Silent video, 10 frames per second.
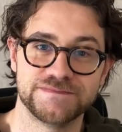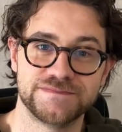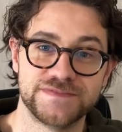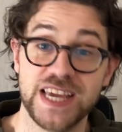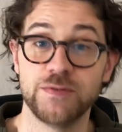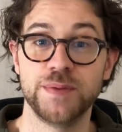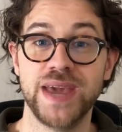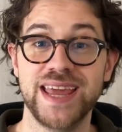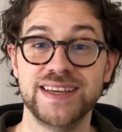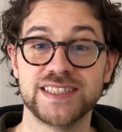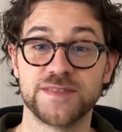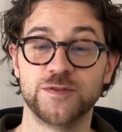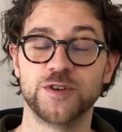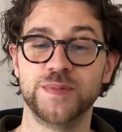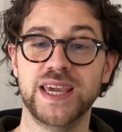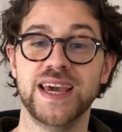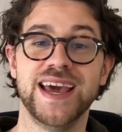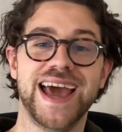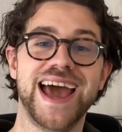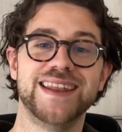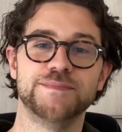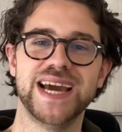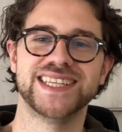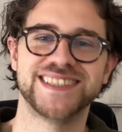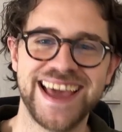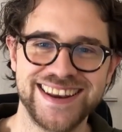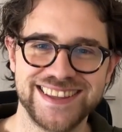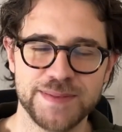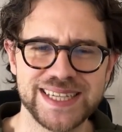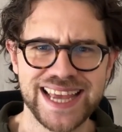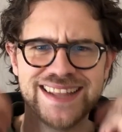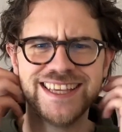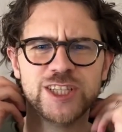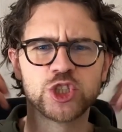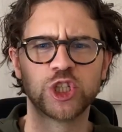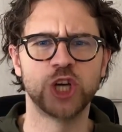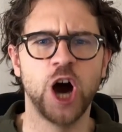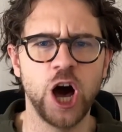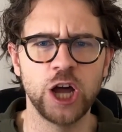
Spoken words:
thing remaining for me, and my sanity is gone.